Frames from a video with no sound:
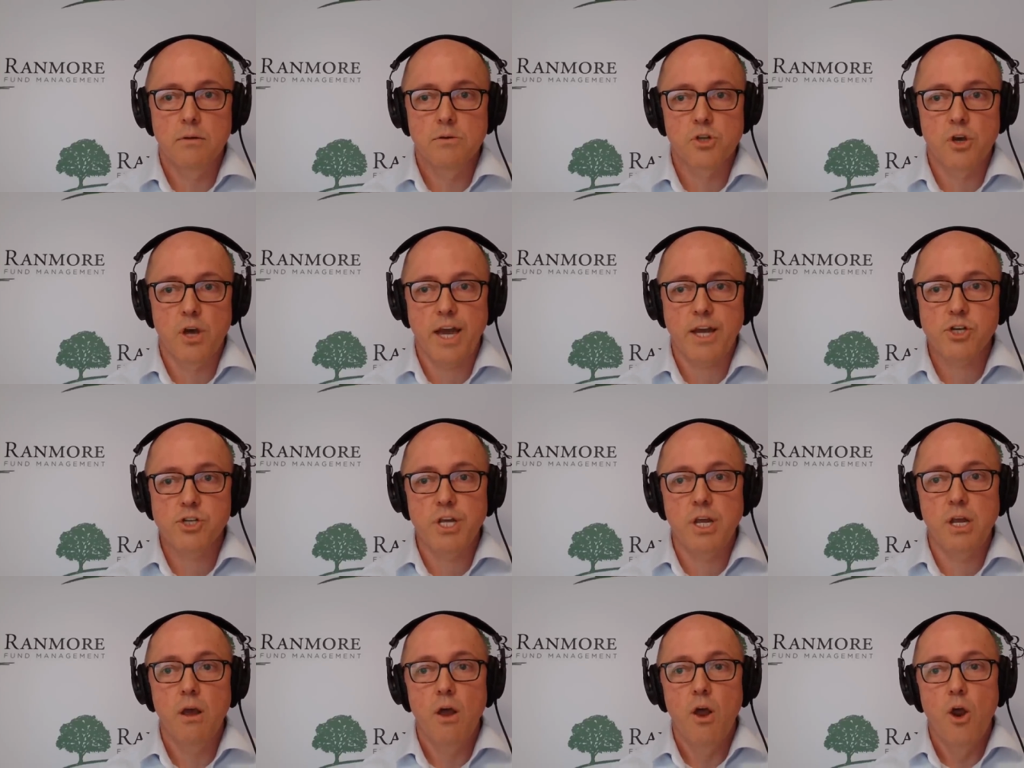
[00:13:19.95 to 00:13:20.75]
So
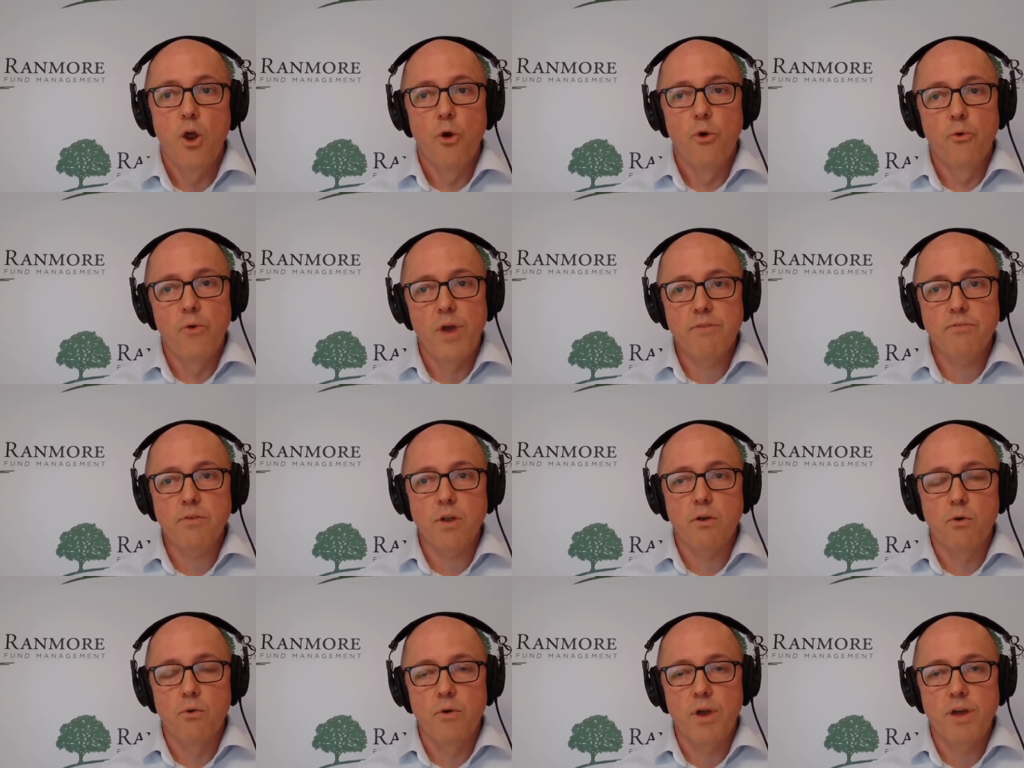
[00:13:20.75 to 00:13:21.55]
actually, rev,
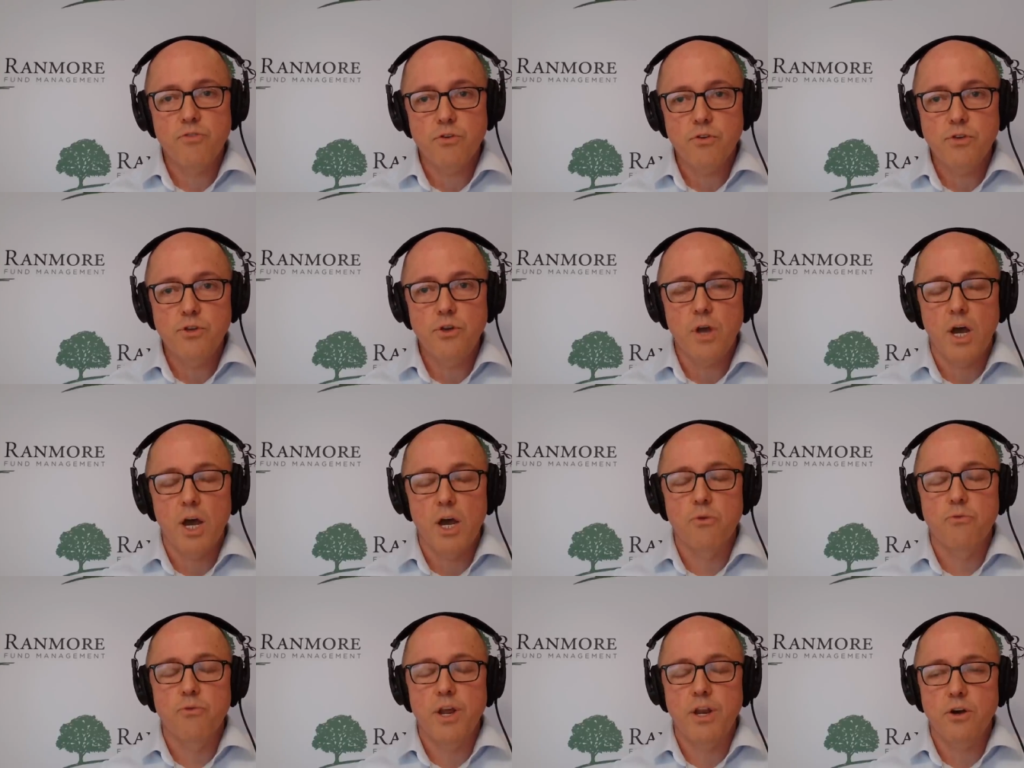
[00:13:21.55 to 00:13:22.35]

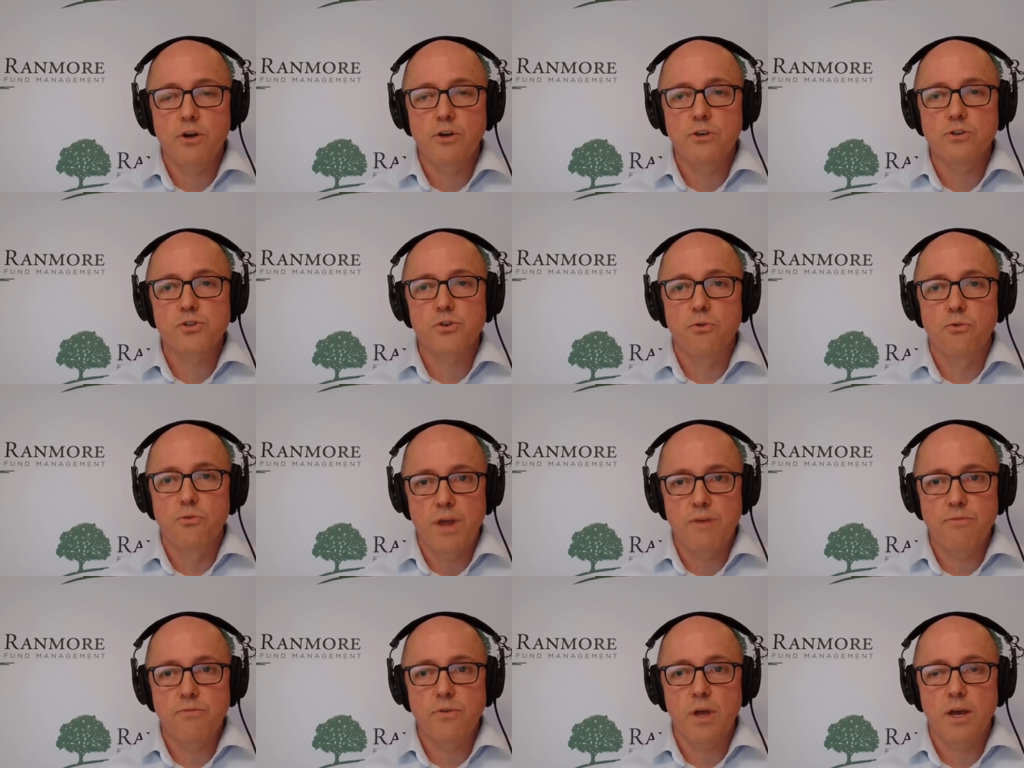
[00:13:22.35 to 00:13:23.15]
uh, Renault's
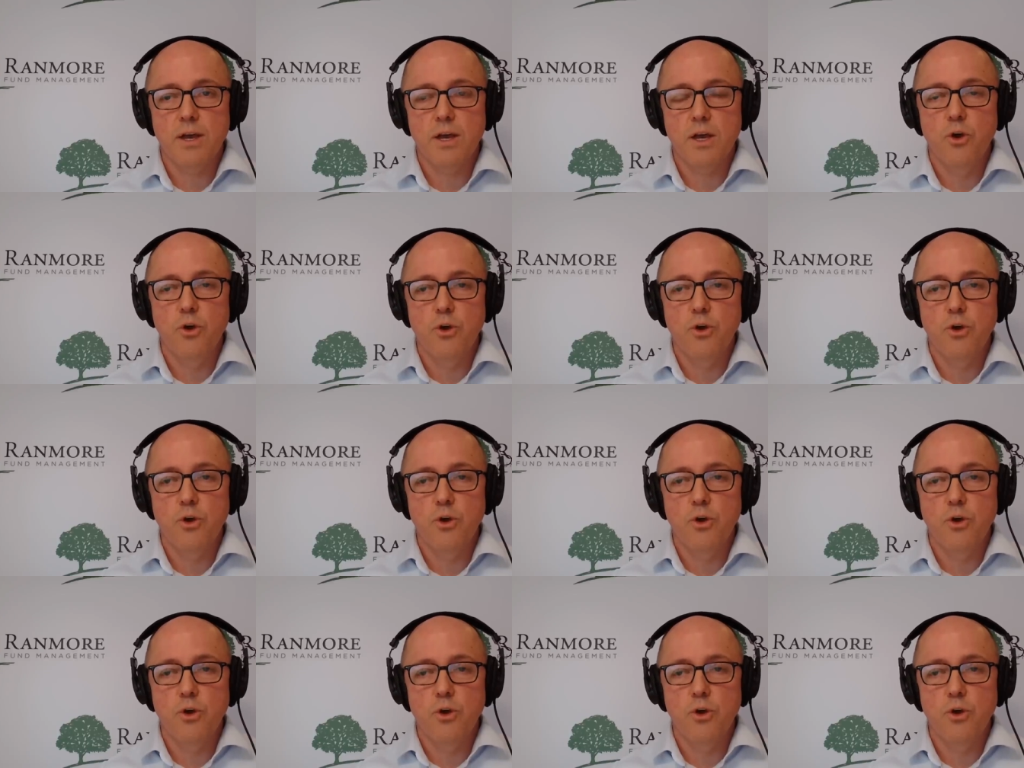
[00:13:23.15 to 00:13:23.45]
rev, uh,